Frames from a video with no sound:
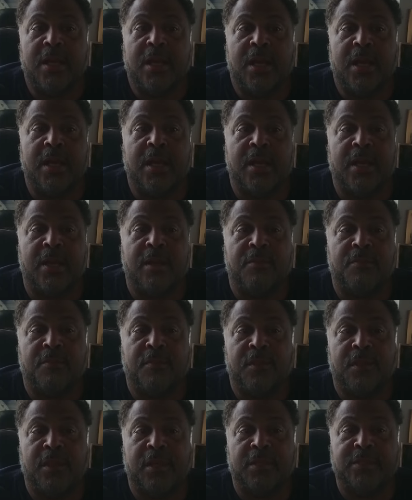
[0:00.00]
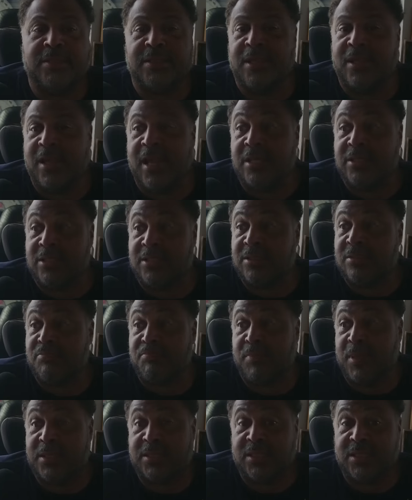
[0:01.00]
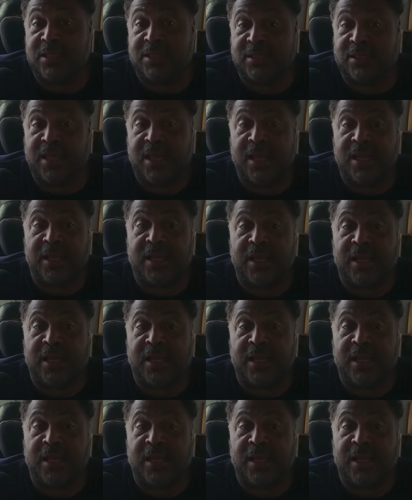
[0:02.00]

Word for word: Um, it's as he's basically saying